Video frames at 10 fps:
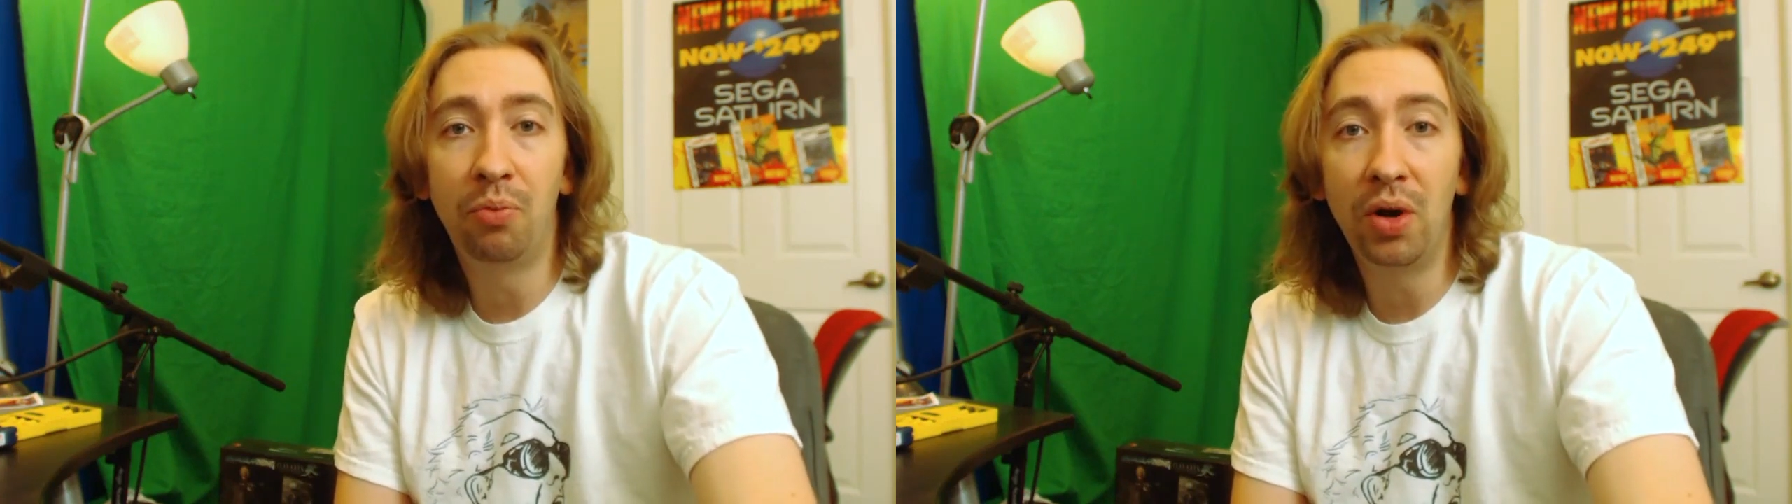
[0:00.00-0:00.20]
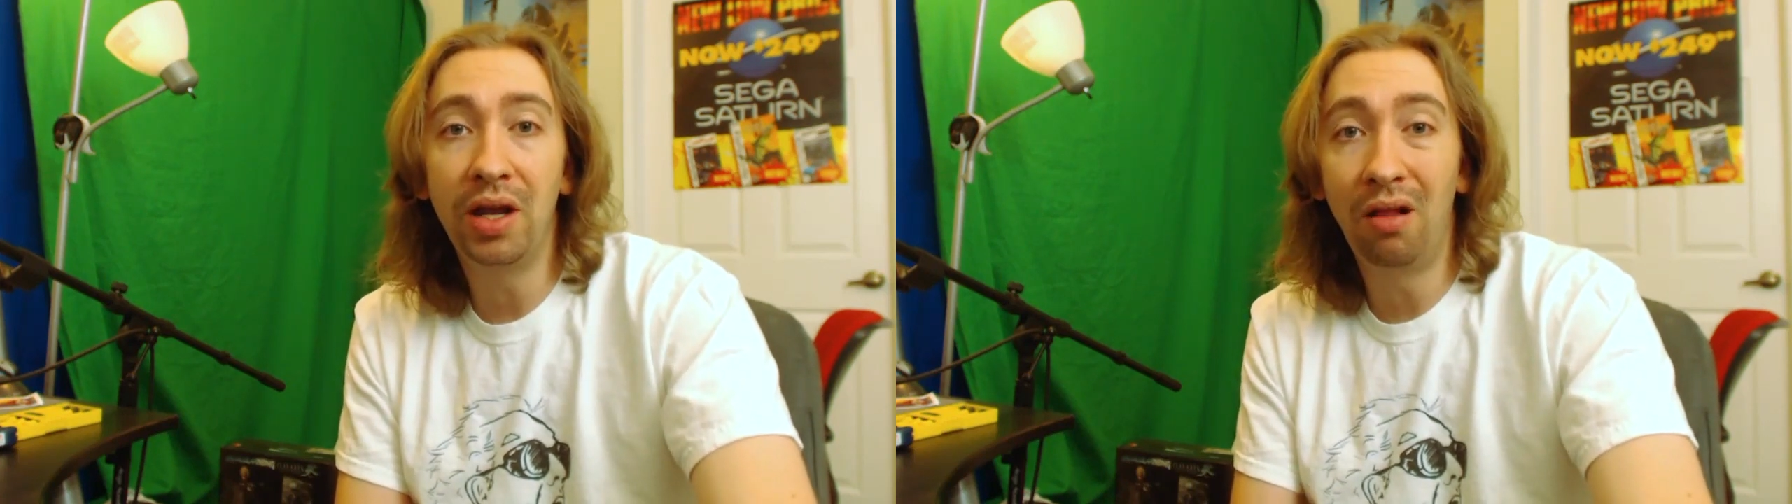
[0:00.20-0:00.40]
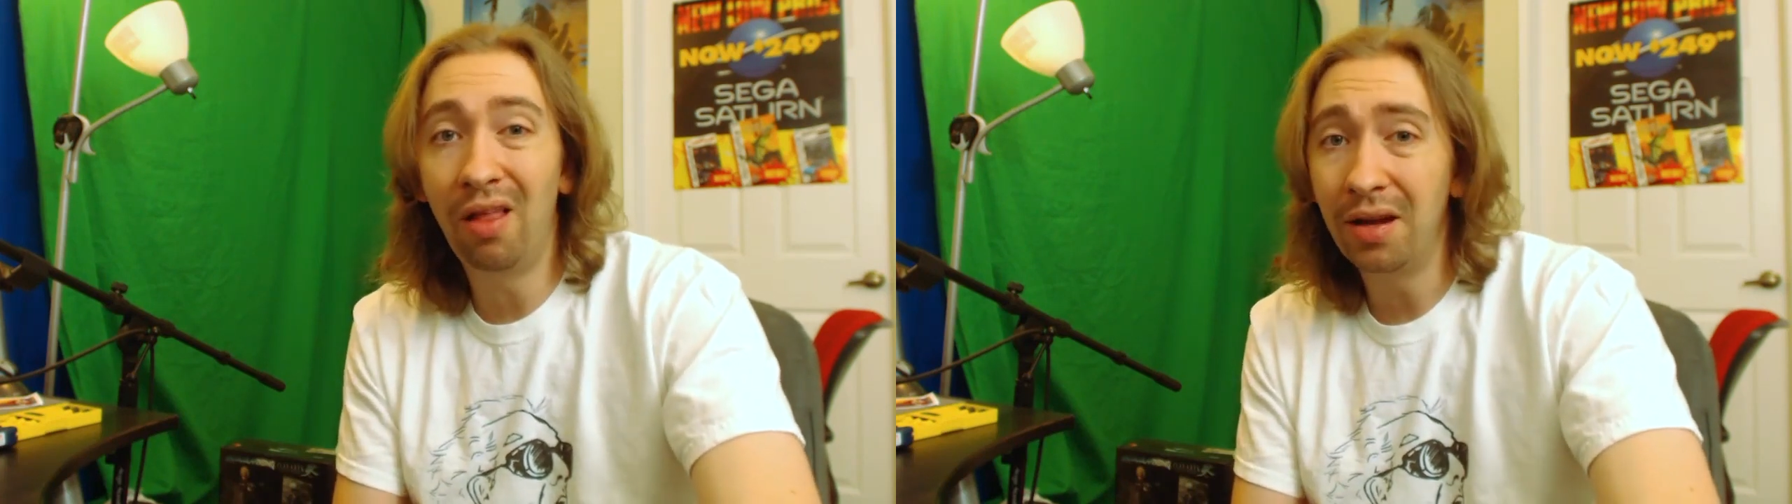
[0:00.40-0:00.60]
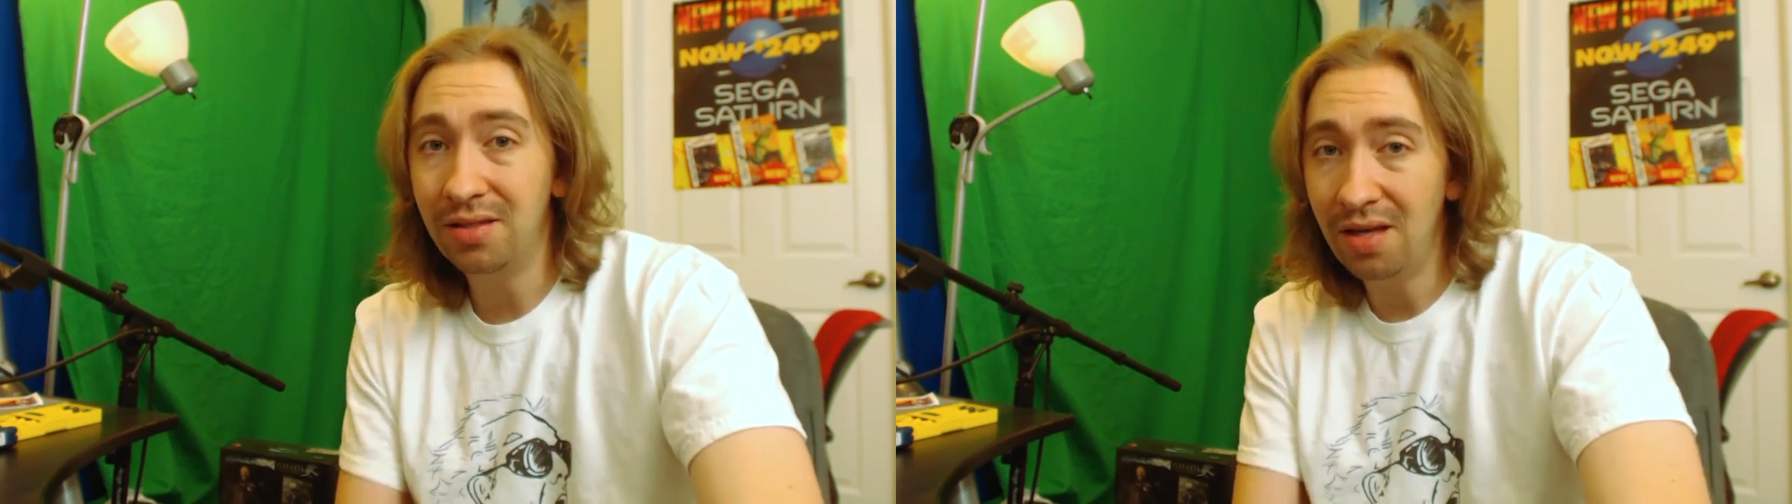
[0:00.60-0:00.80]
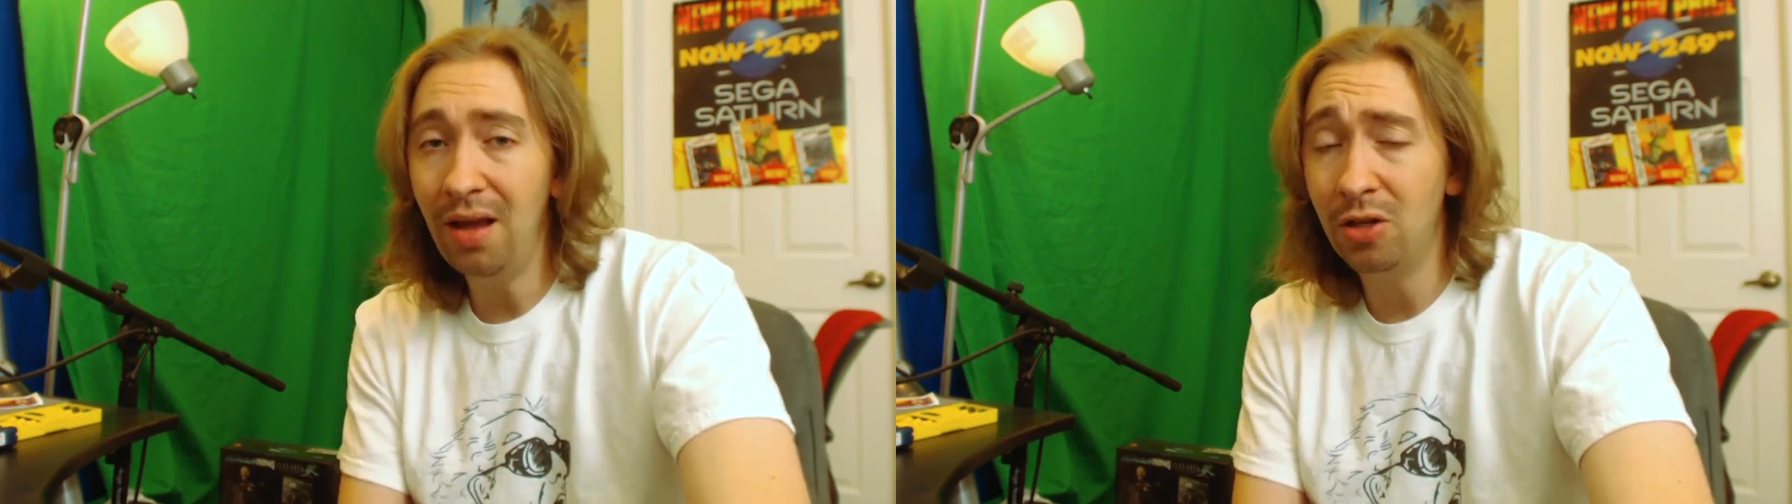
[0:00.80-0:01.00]
bring in a lot of
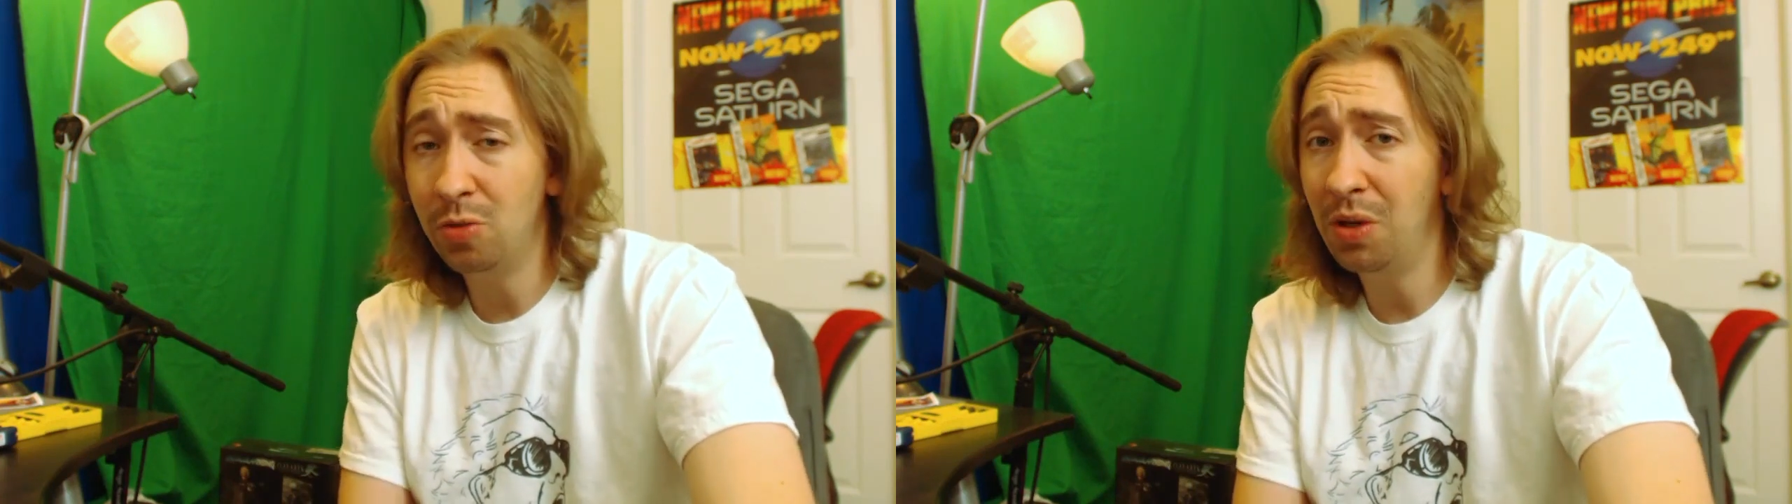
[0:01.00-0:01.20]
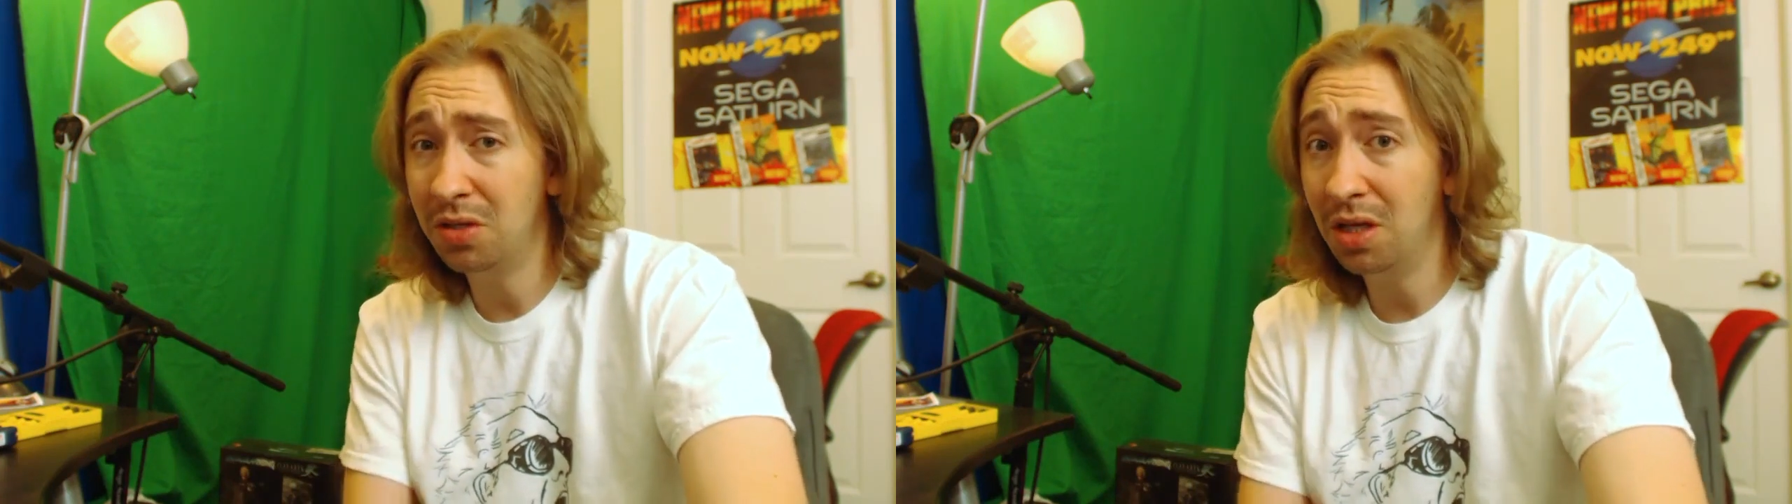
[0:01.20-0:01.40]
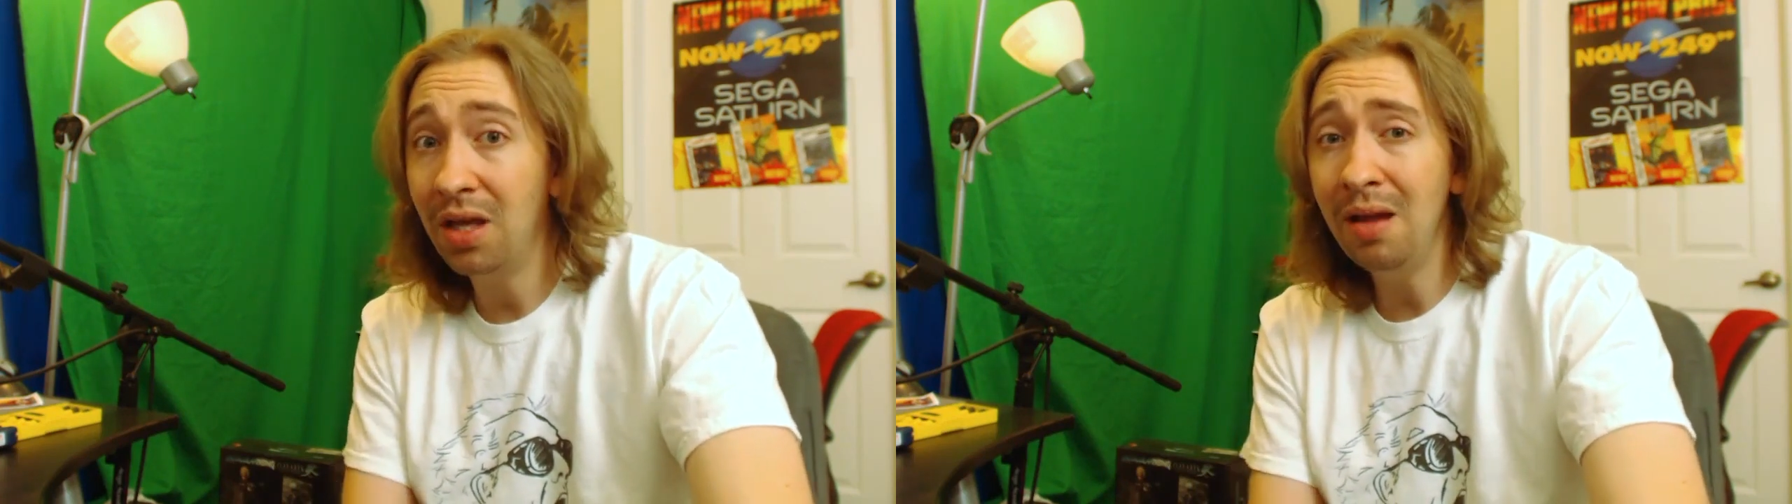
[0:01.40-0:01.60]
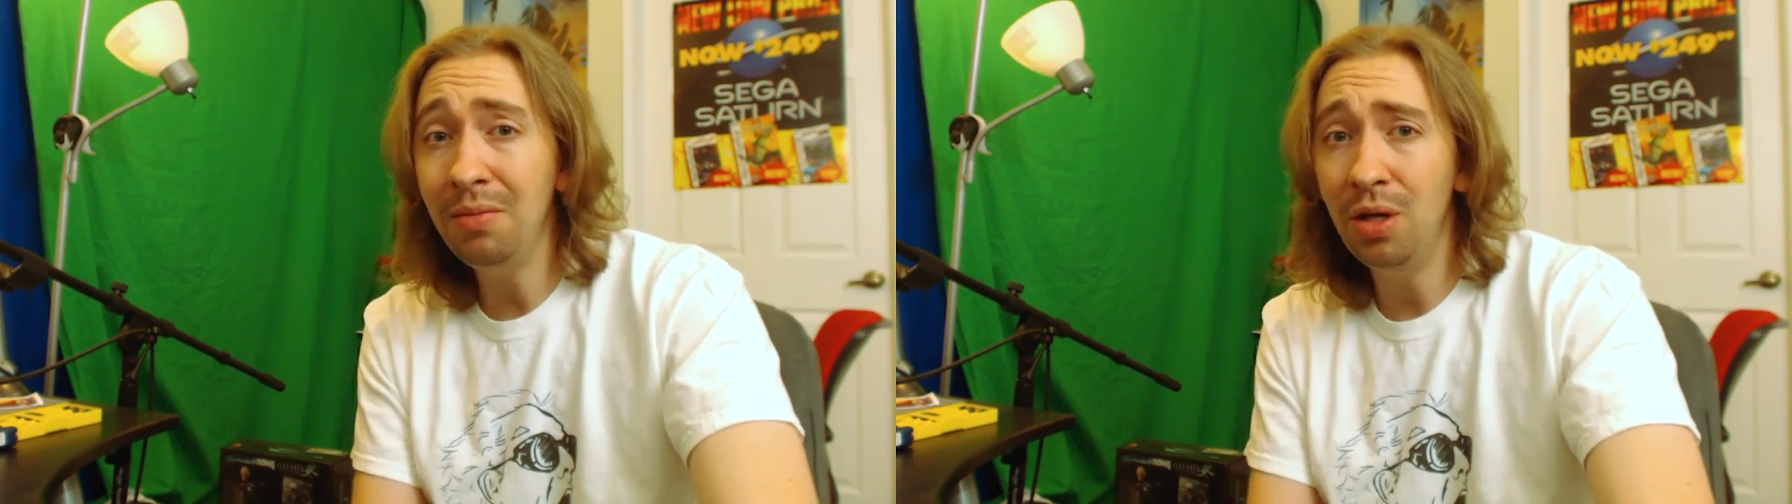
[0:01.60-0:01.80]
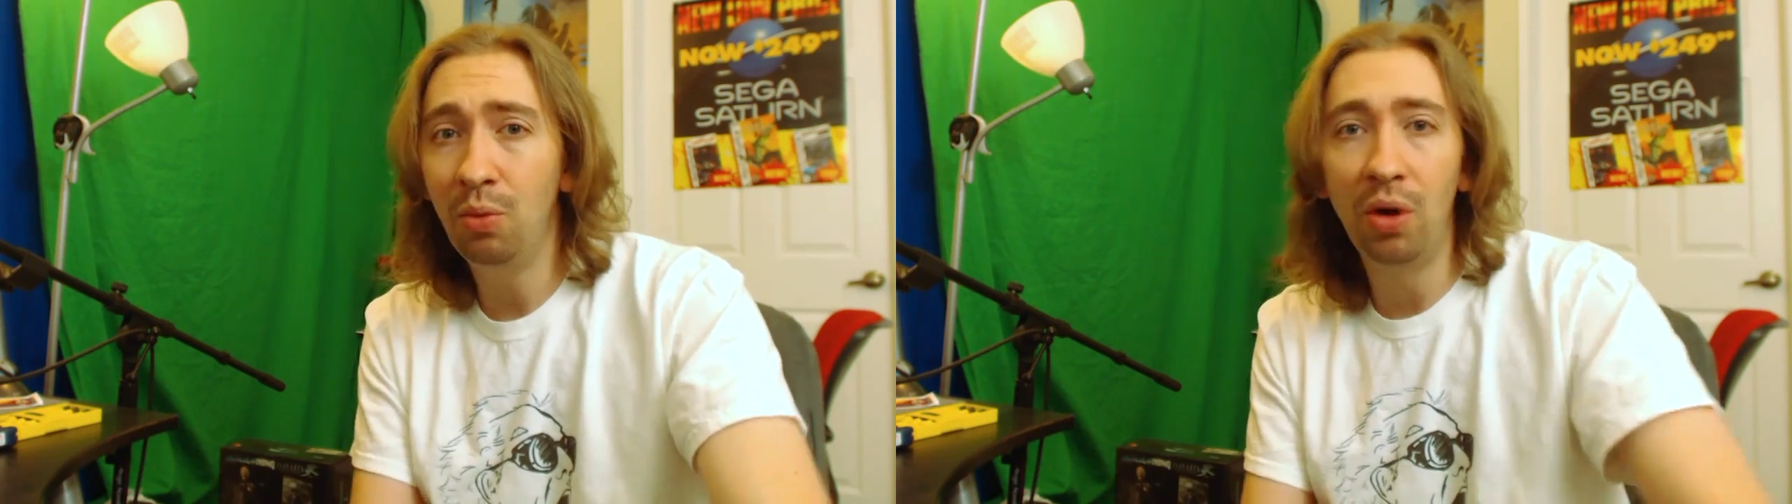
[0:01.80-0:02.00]
sales because the GameCube